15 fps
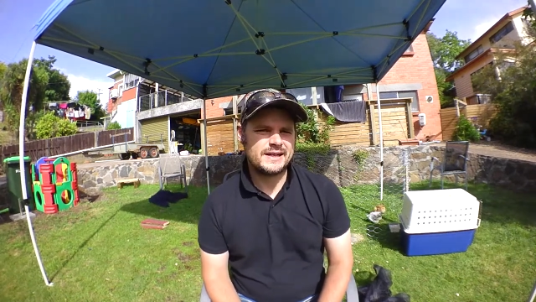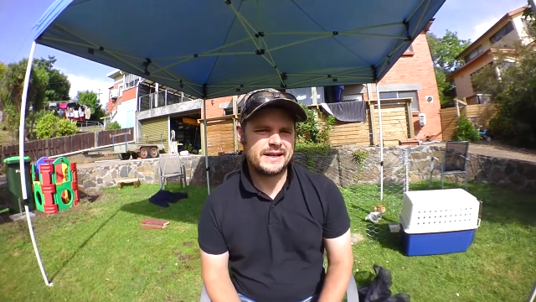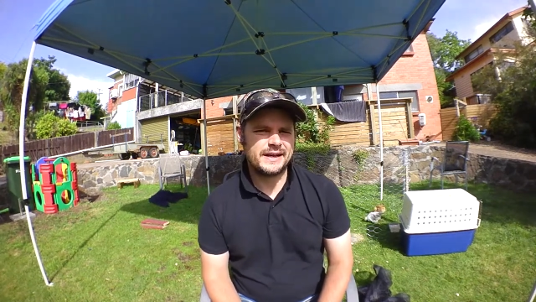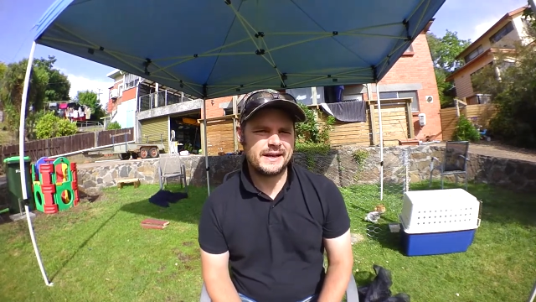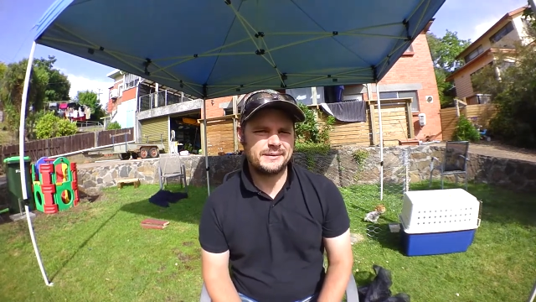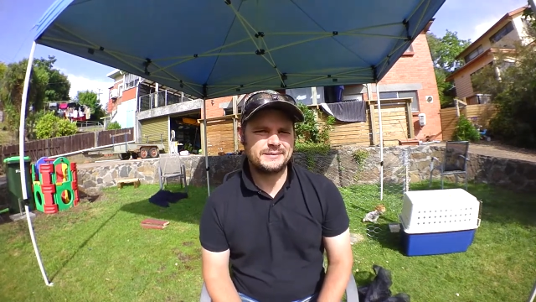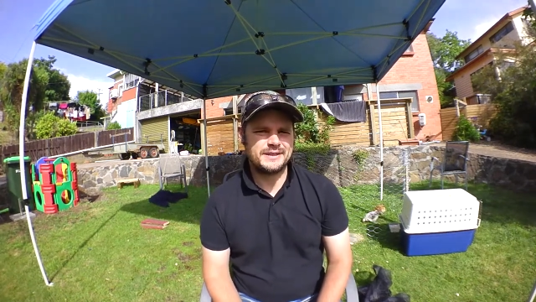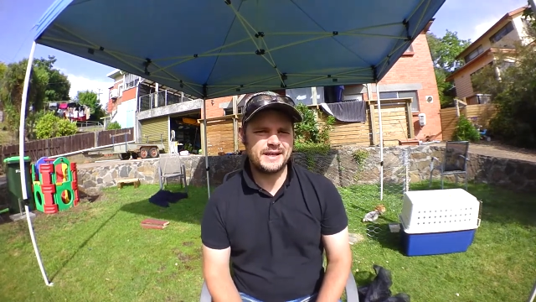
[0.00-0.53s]

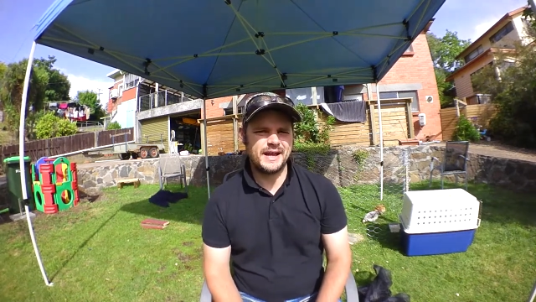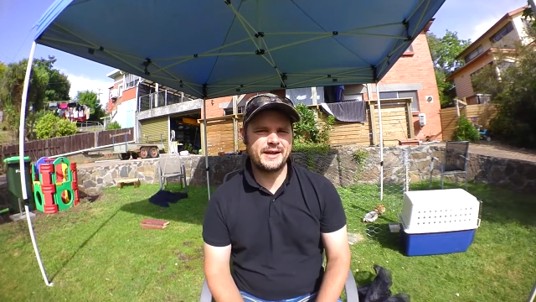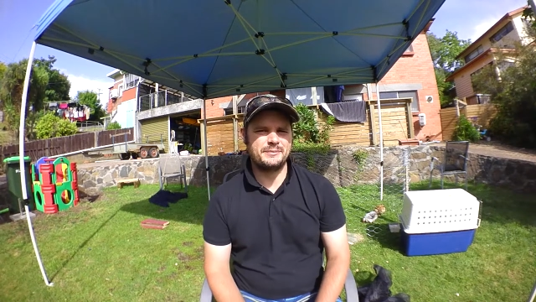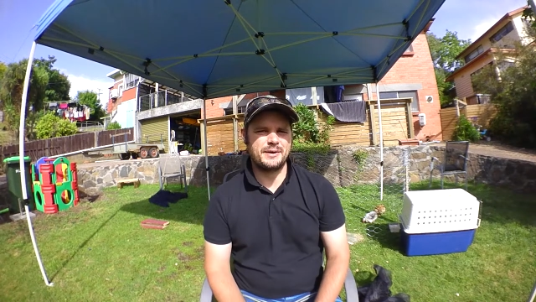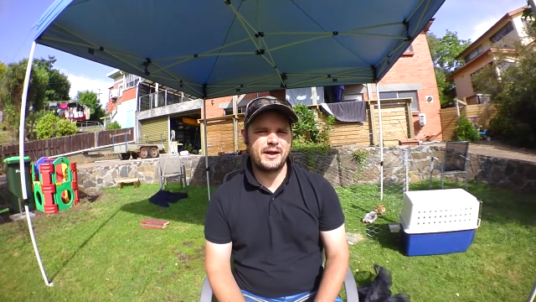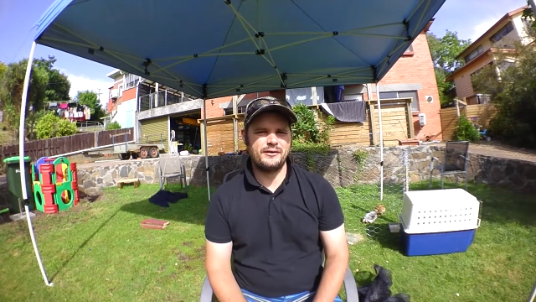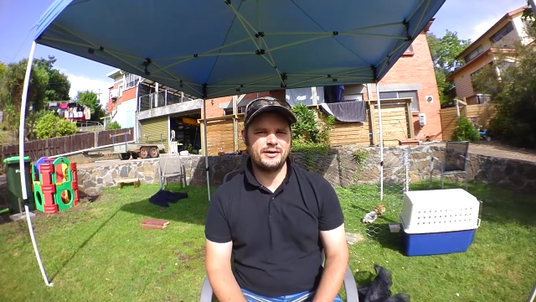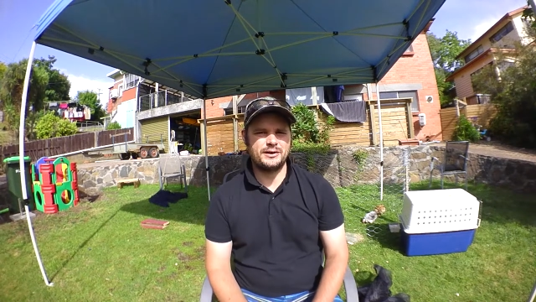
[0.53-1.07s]
and um, today
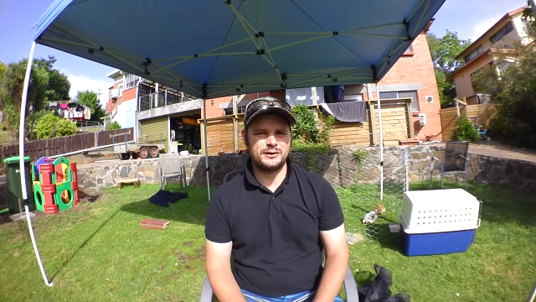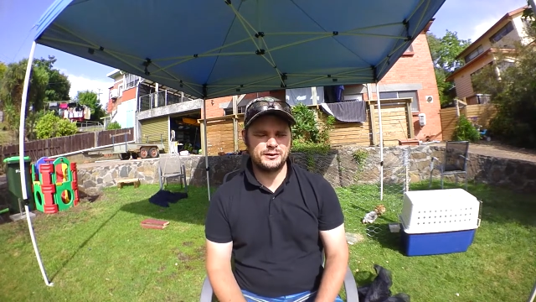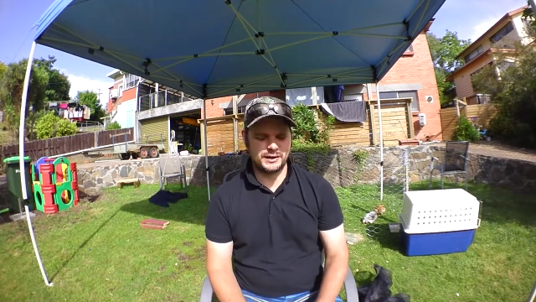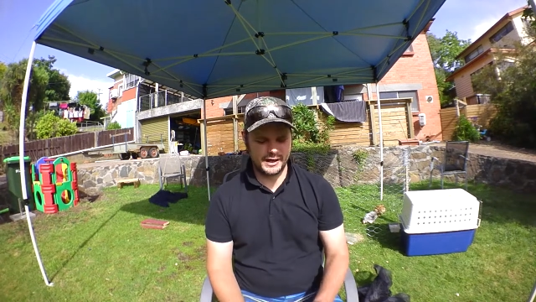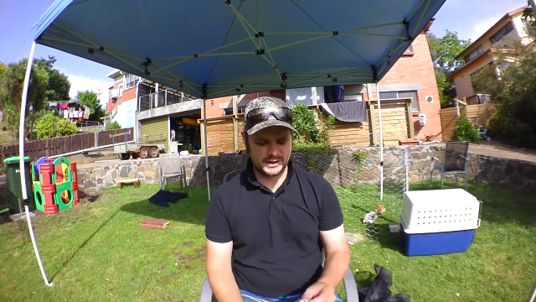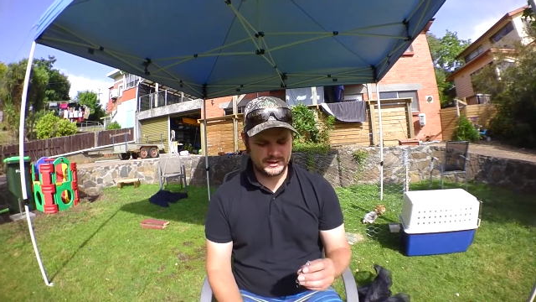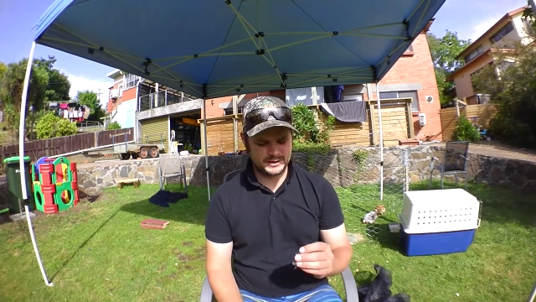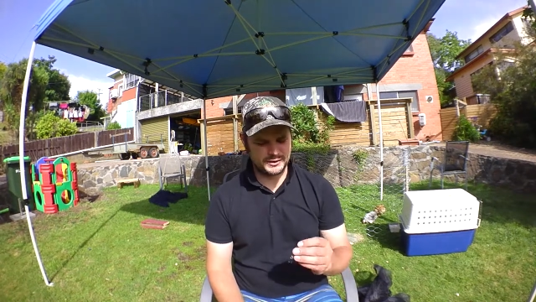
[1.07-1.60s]
I'm having a
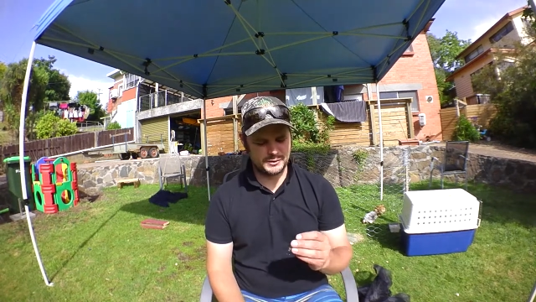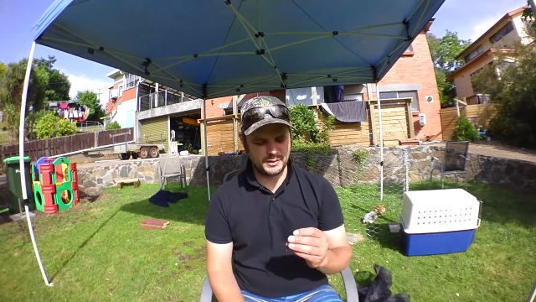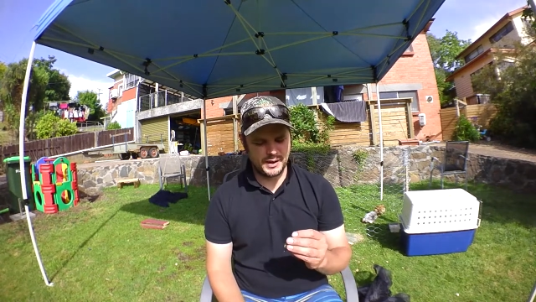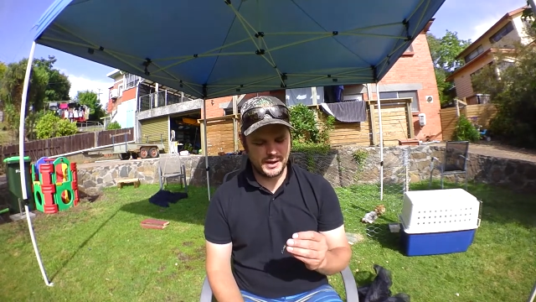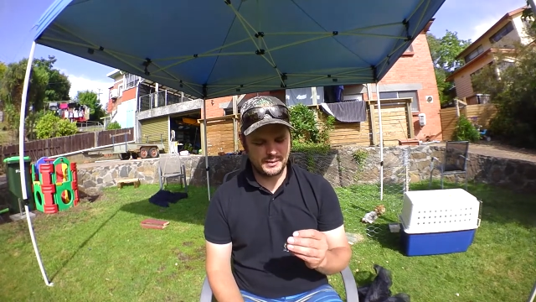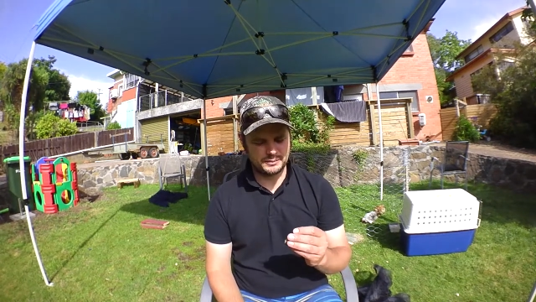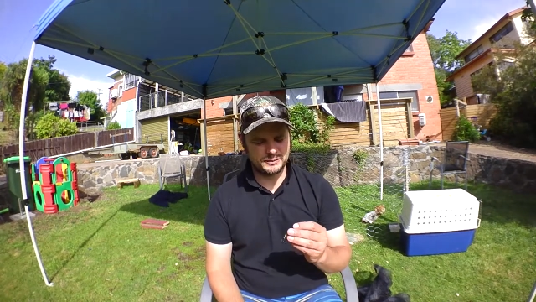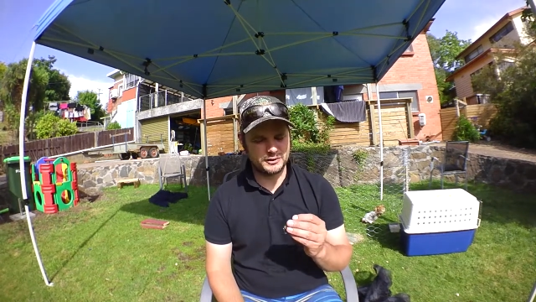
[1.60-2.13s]
look at some
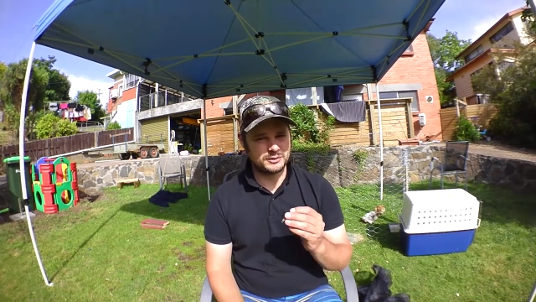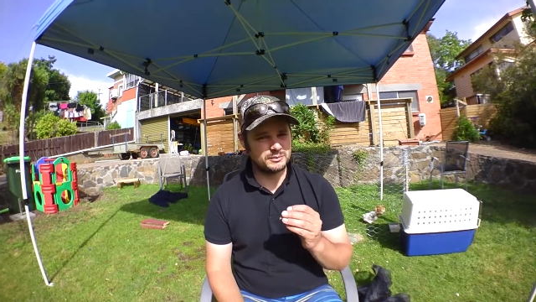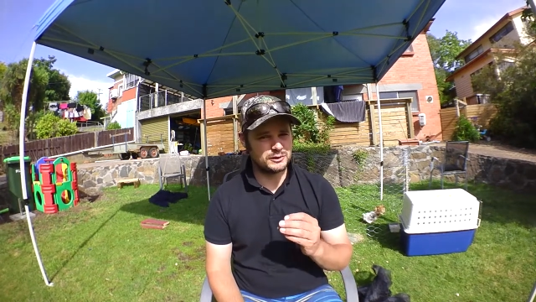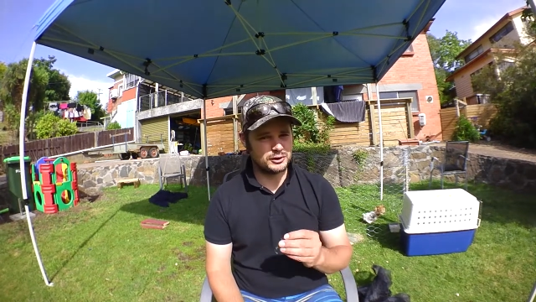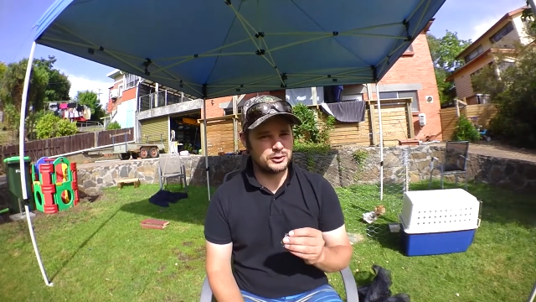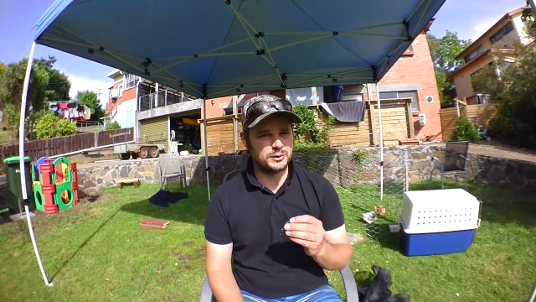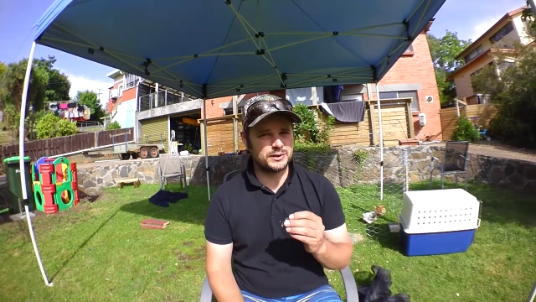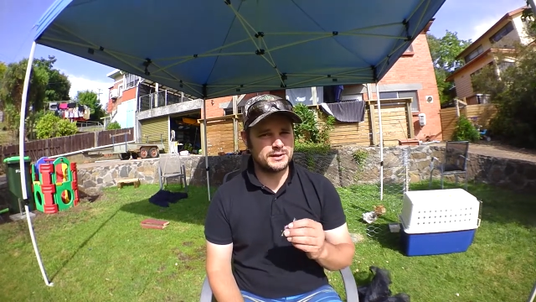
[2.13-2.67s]
um, some
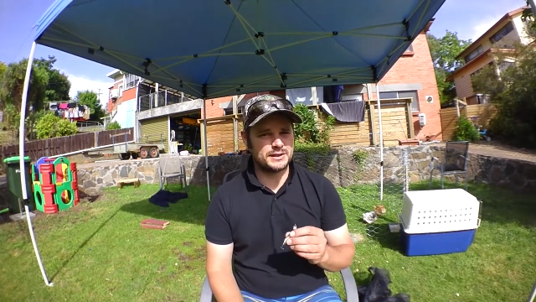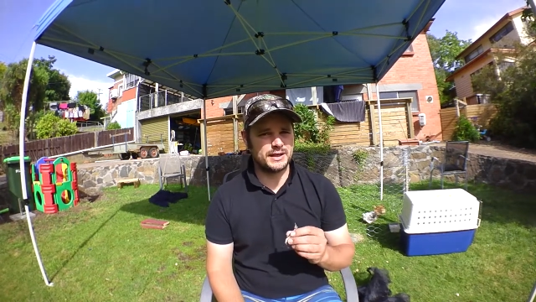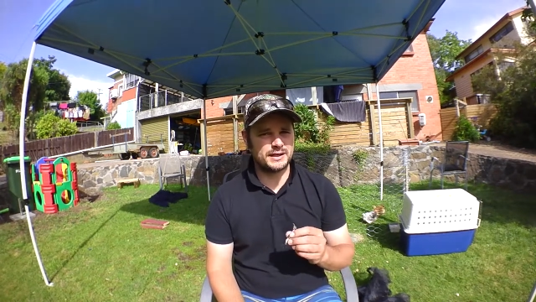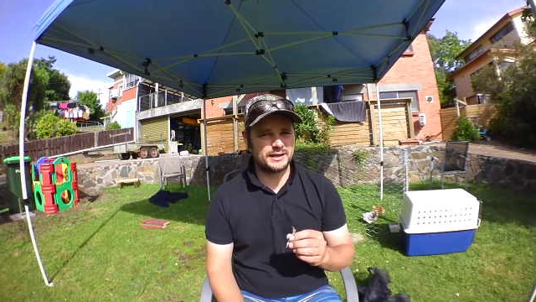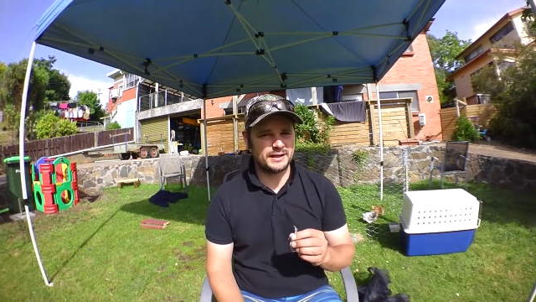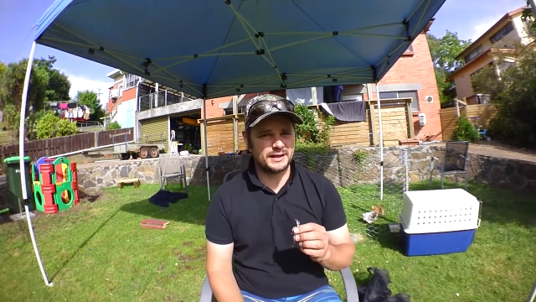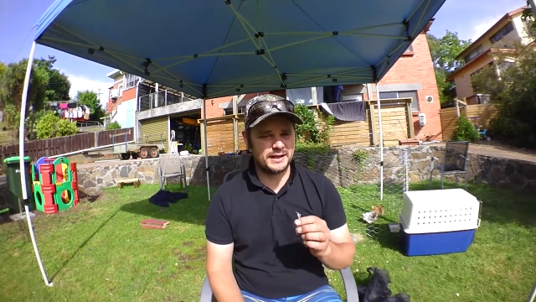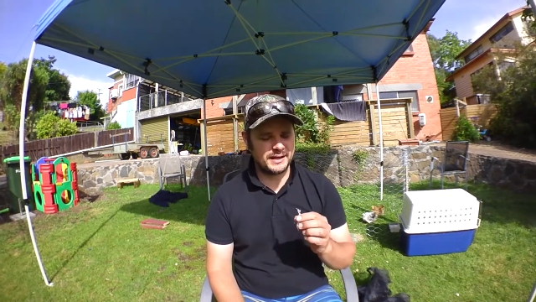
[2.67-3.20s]
lures
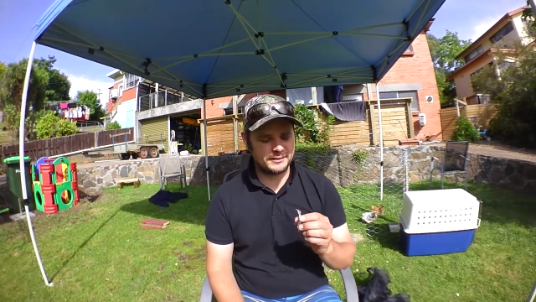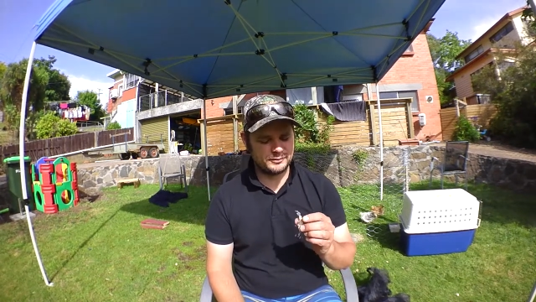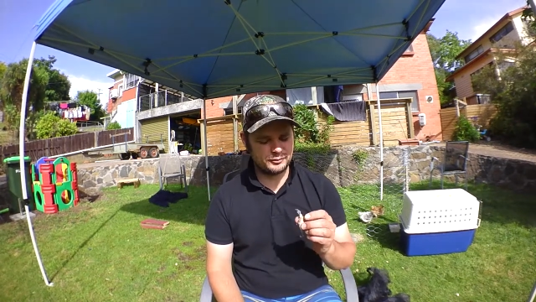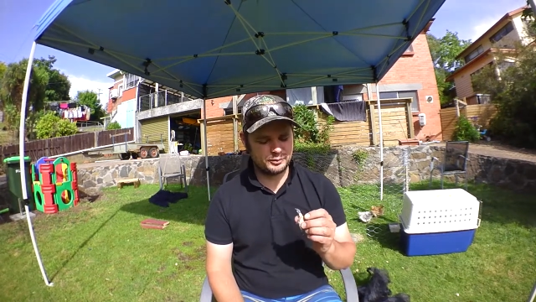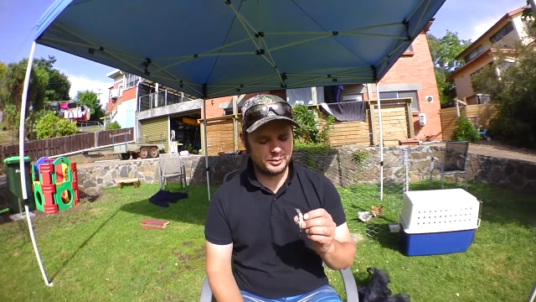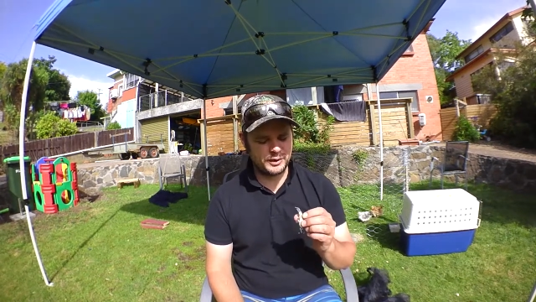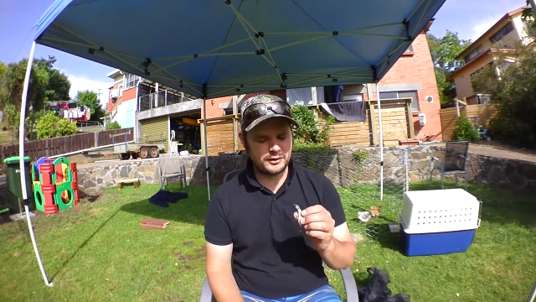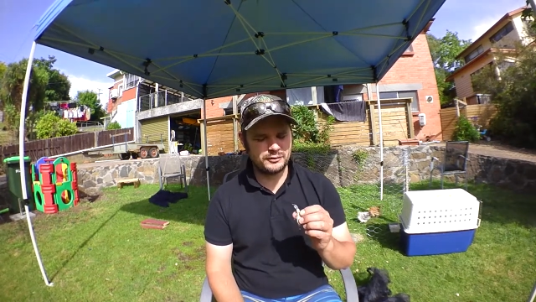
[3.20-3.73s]
that I've
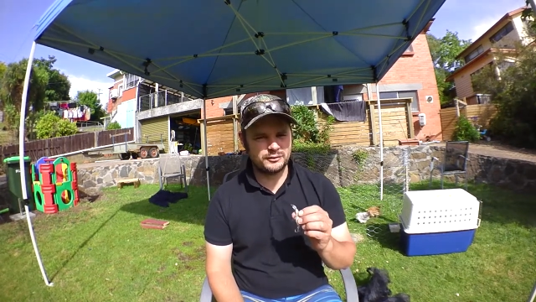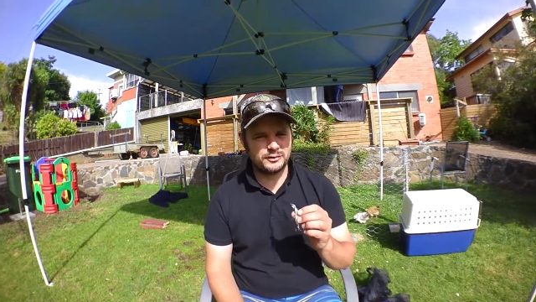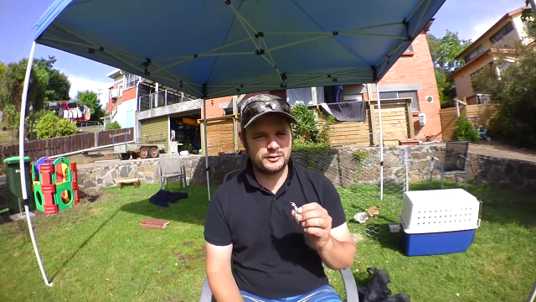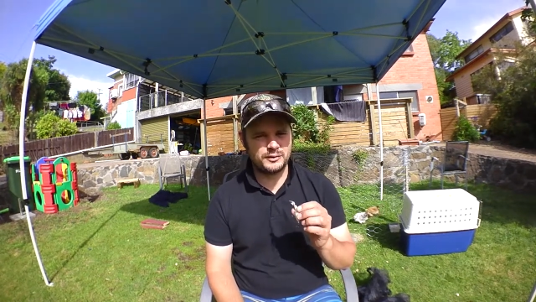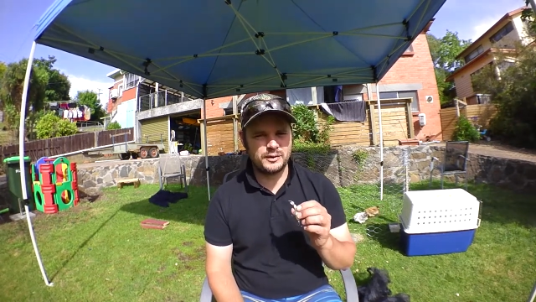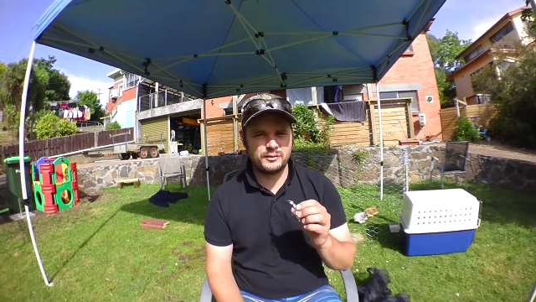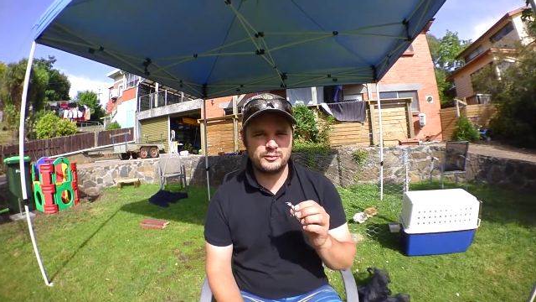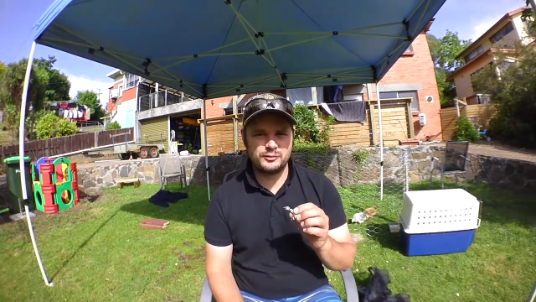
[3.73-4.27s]
um, been